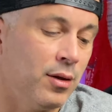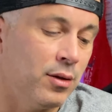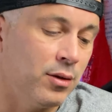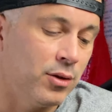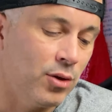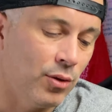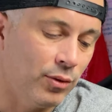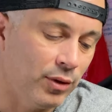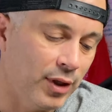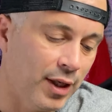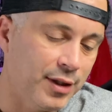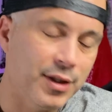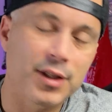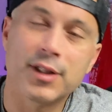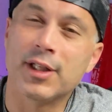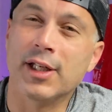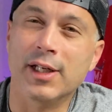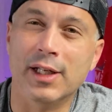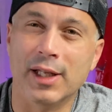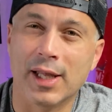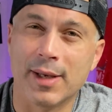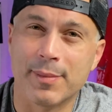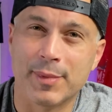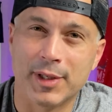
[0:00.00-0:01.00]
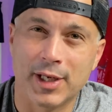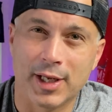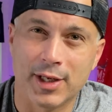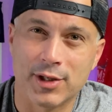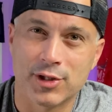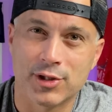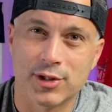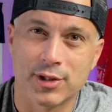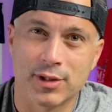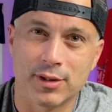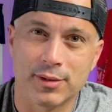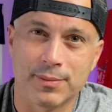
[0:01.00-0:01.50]
Don't let the
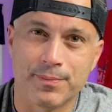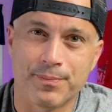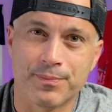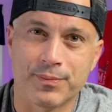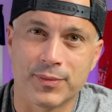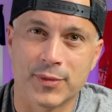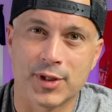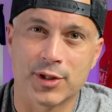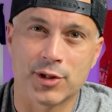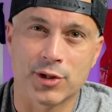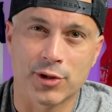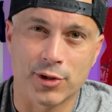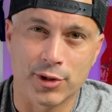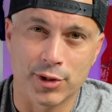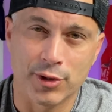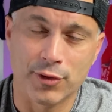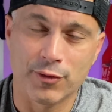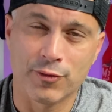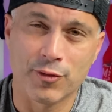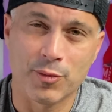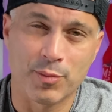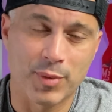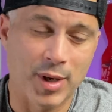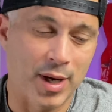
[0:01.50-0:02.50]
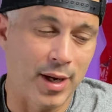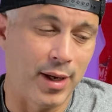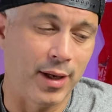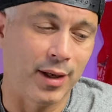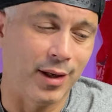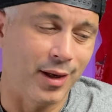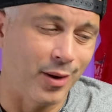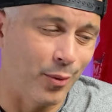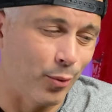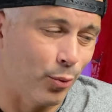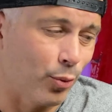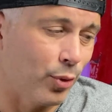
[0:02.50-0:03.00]
delamination deter you from
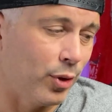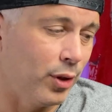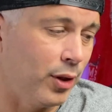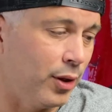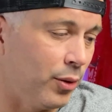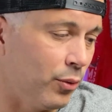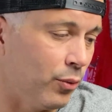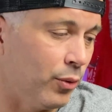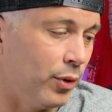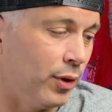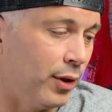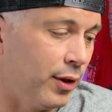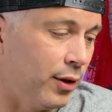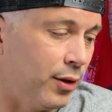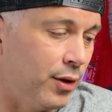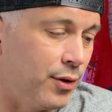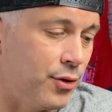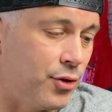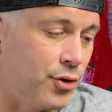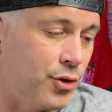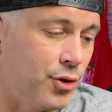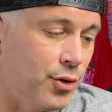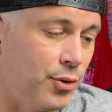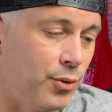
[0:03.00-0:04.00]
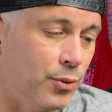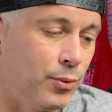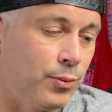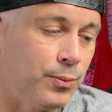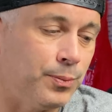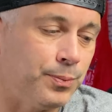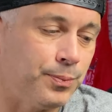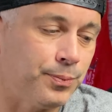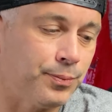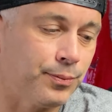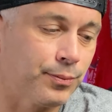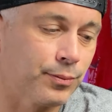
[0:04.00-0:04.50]
buying a really, really good shoe.
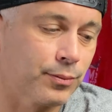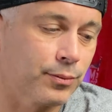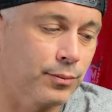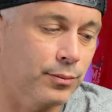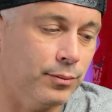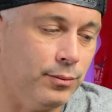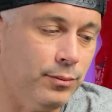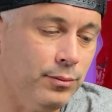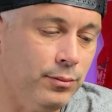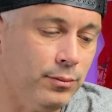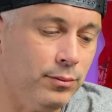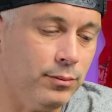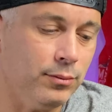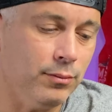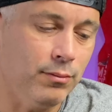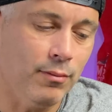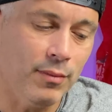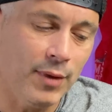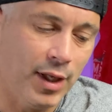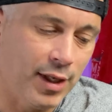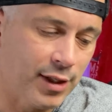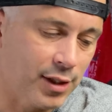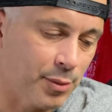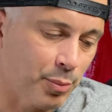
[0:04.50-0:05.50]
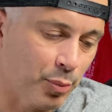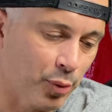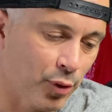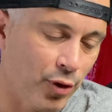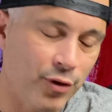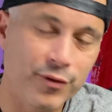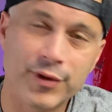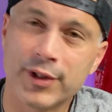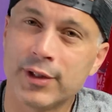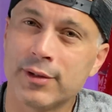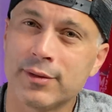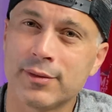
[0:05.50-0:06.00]
It's
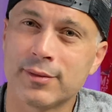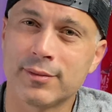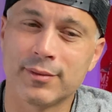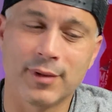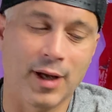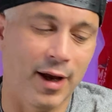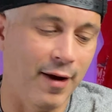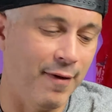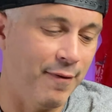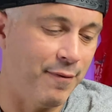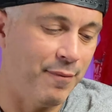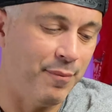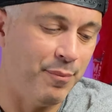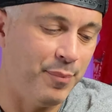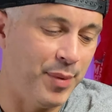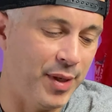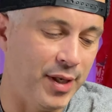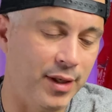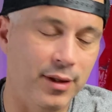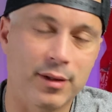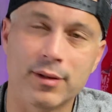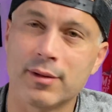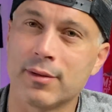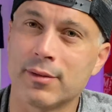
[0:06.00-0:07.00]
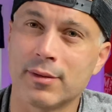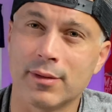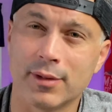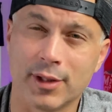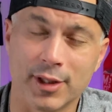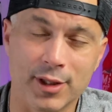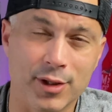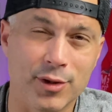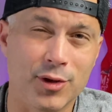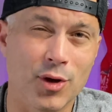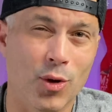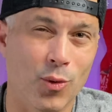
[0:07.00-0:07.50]
proven. I've beat
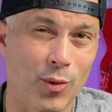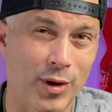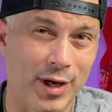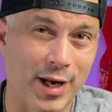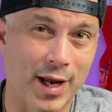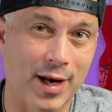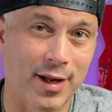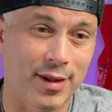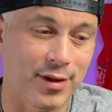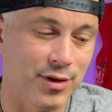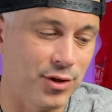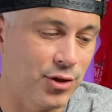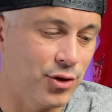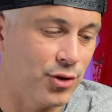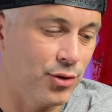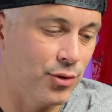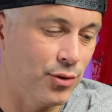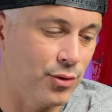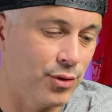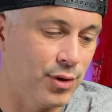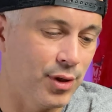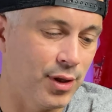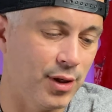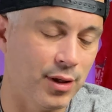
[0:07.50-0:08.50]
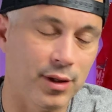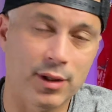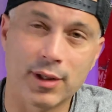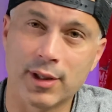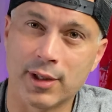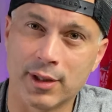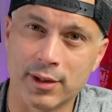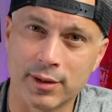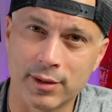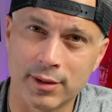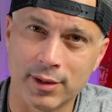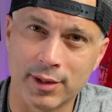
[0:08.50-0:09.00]
the you-know-what out of these shoes
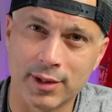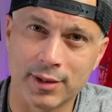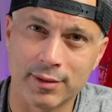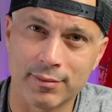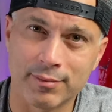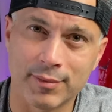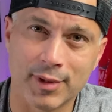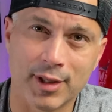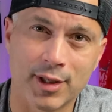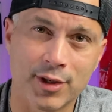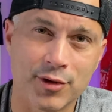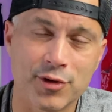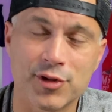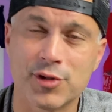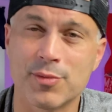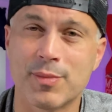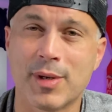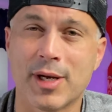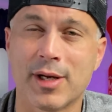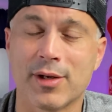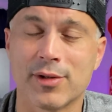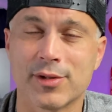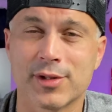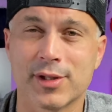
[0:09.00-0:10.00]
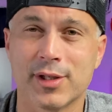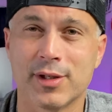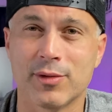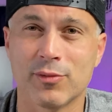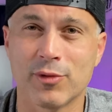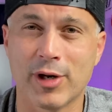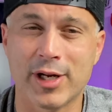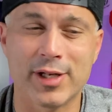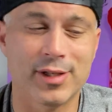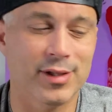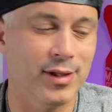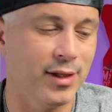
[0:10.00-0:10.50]
in hundreds of miles and
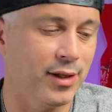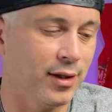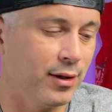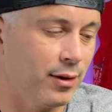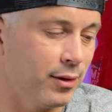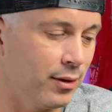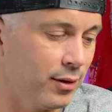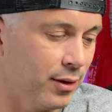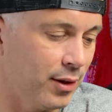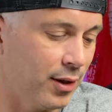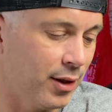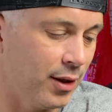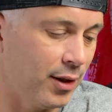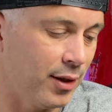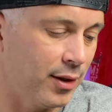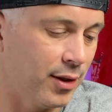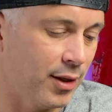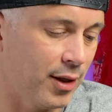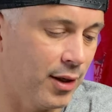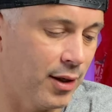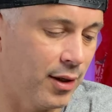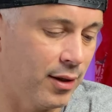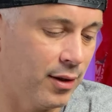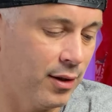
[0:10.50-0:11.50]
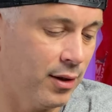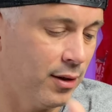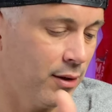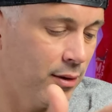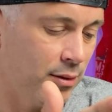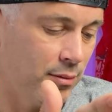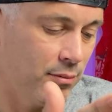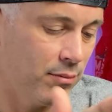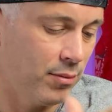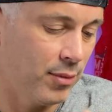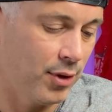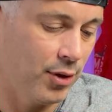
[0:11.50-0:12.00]
racing, and
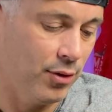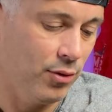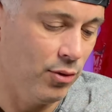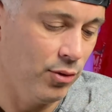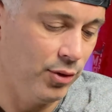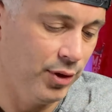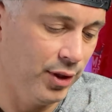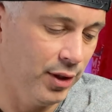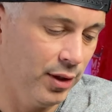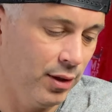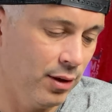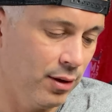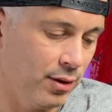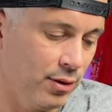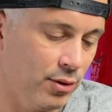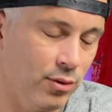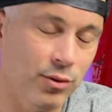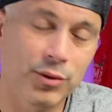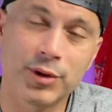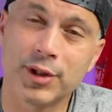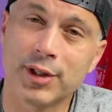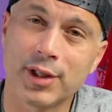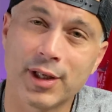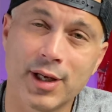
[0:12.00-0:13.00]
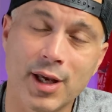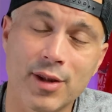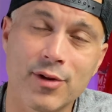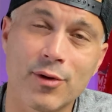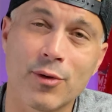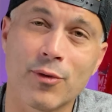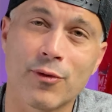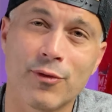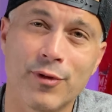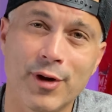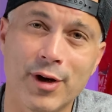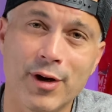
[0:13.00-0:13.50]
they're holding
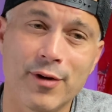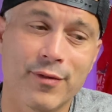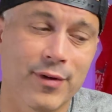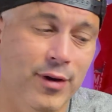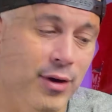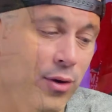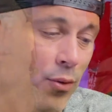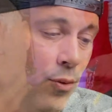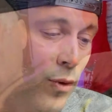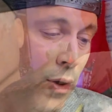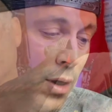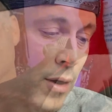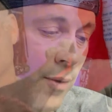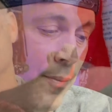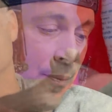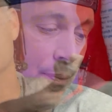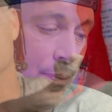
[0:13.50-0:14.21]
together very, very well.